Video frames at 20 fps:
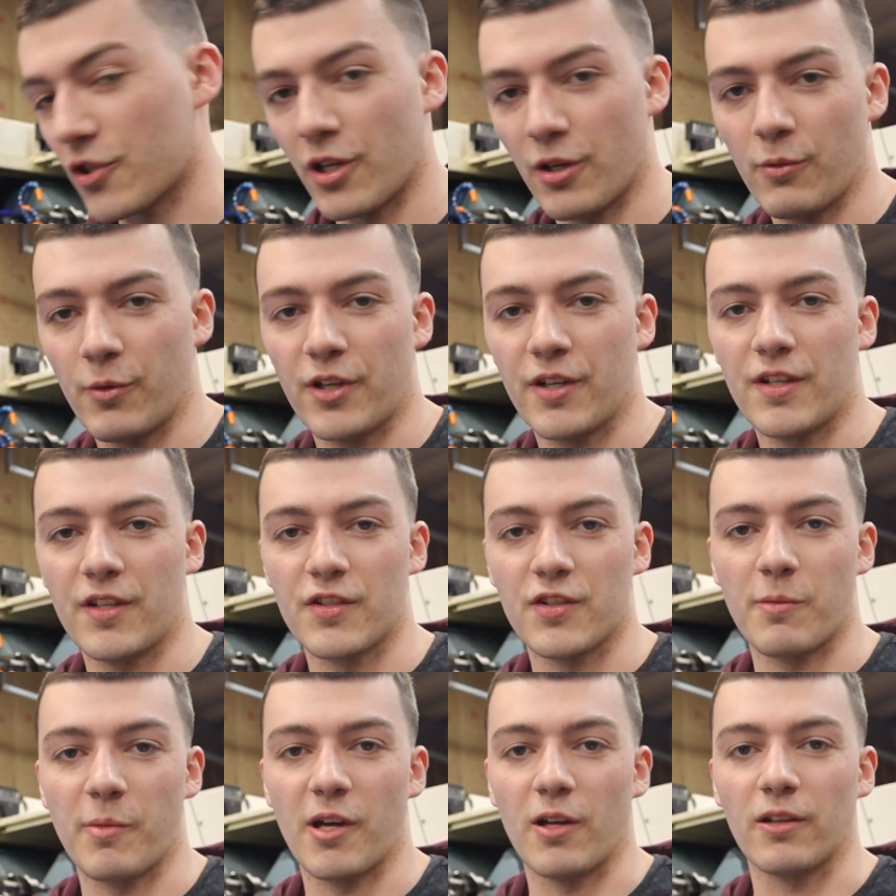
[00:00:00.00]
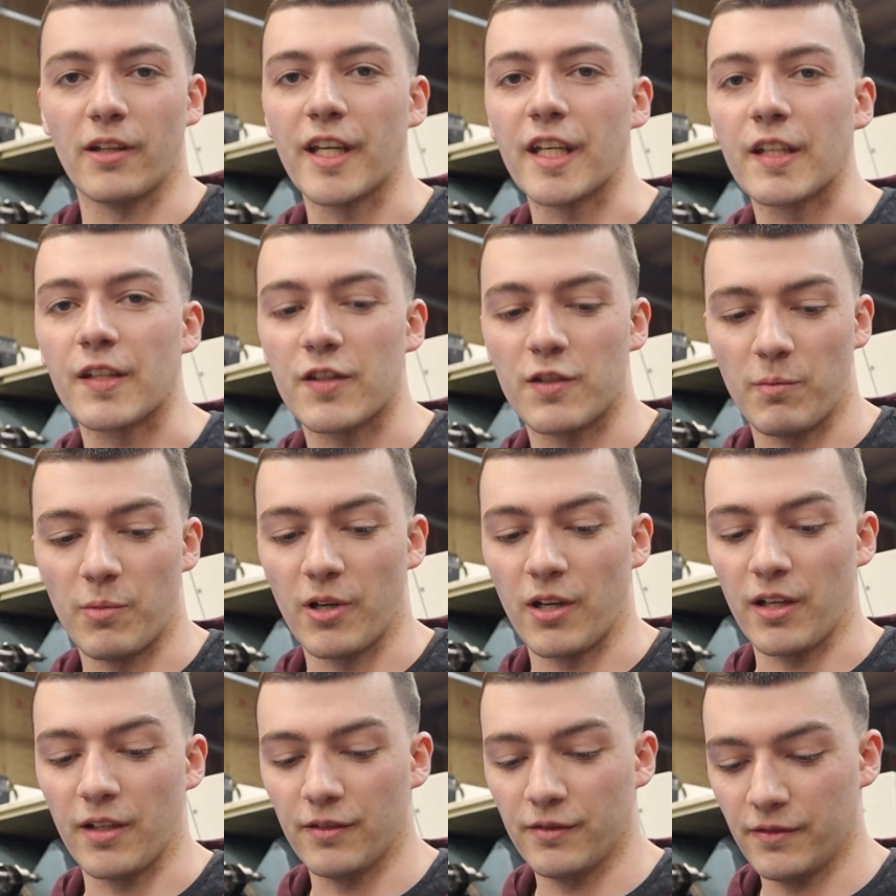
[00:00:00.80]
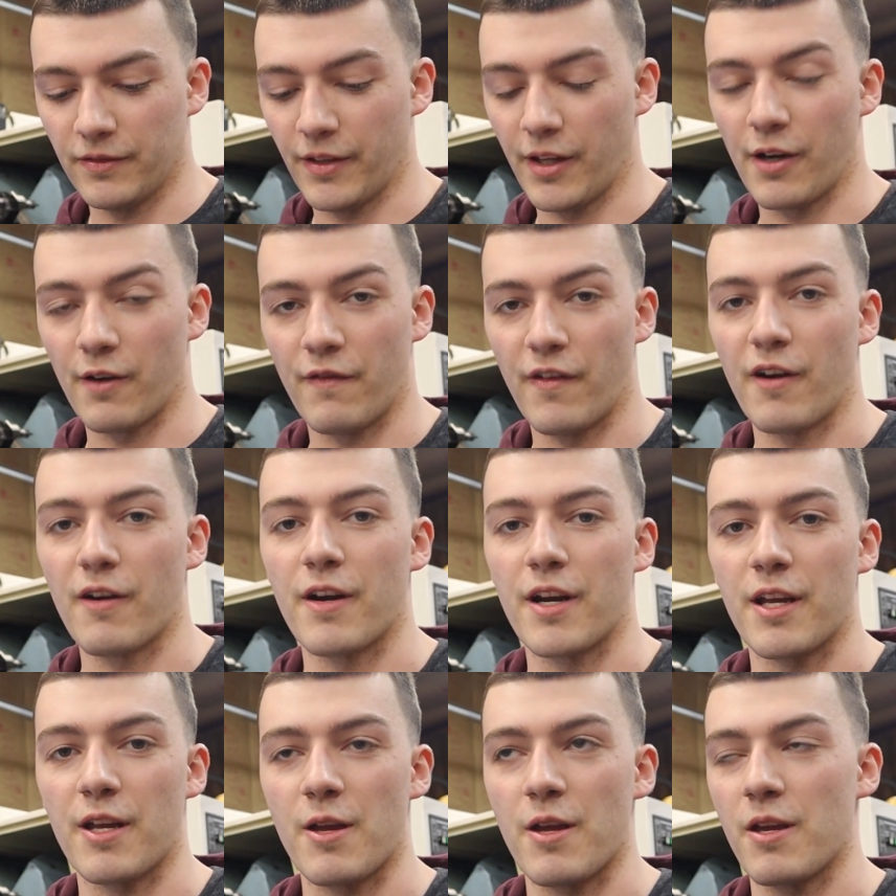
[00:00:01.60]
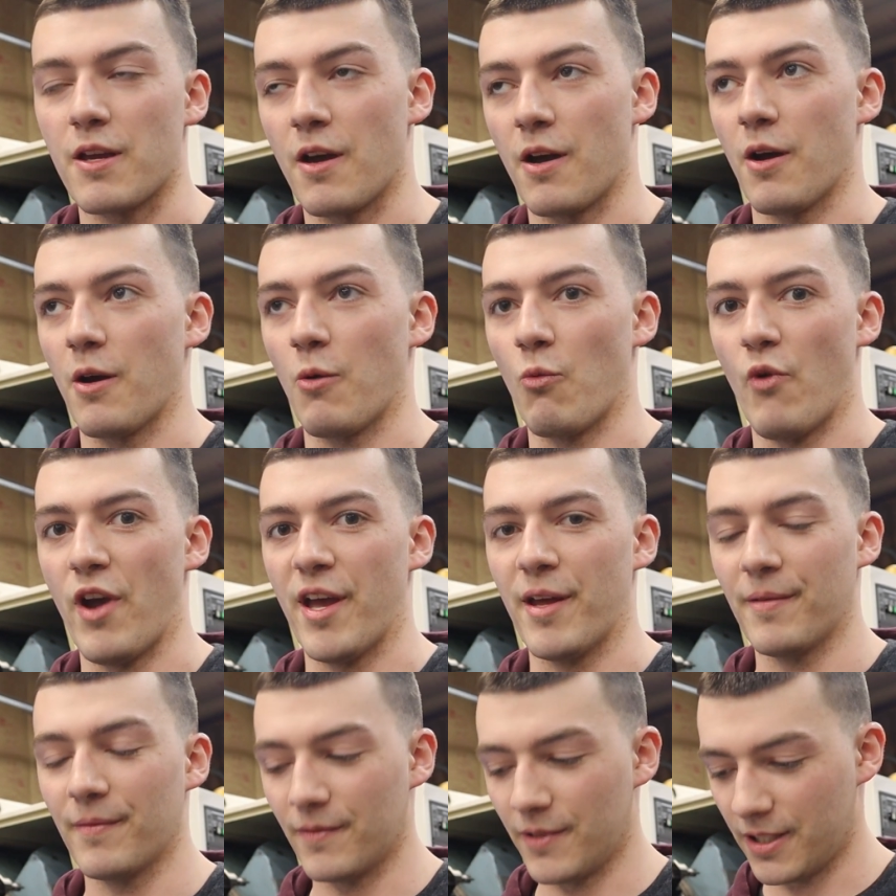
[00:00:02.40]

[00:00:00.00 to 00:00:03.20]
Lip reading: sure what it is about lathes, but they're very wet.